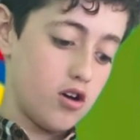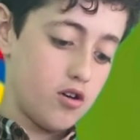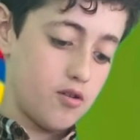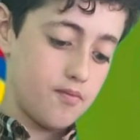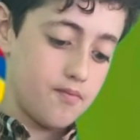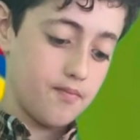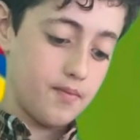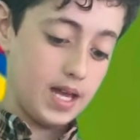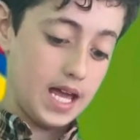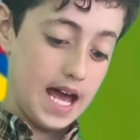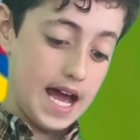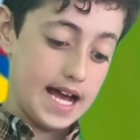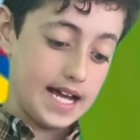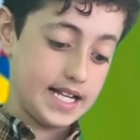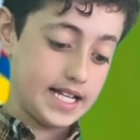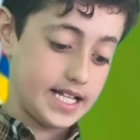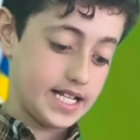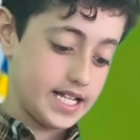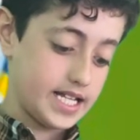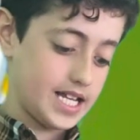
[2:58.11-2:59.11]
um,
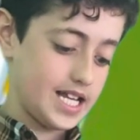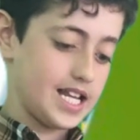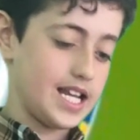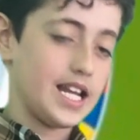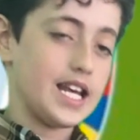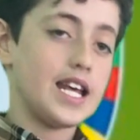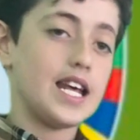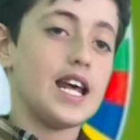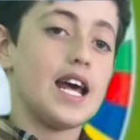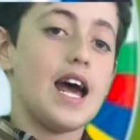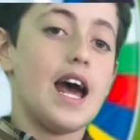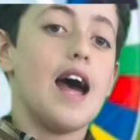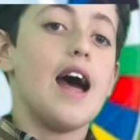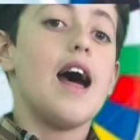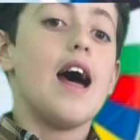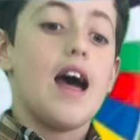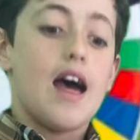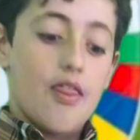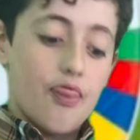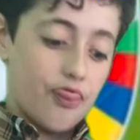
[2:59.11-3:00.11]
yes
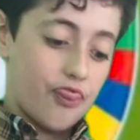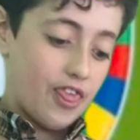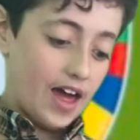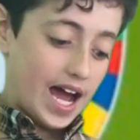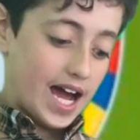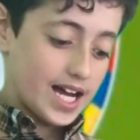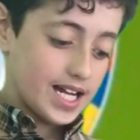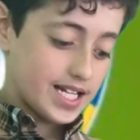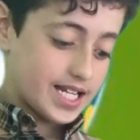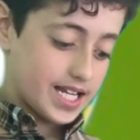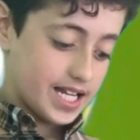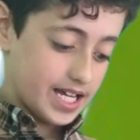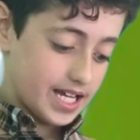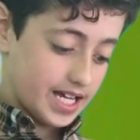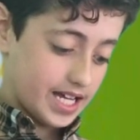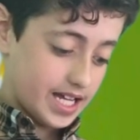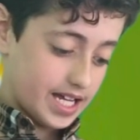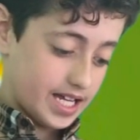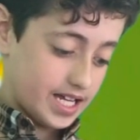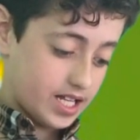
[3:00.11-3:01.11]
that
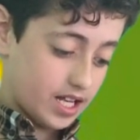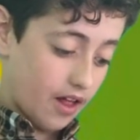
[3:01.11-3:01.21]
is,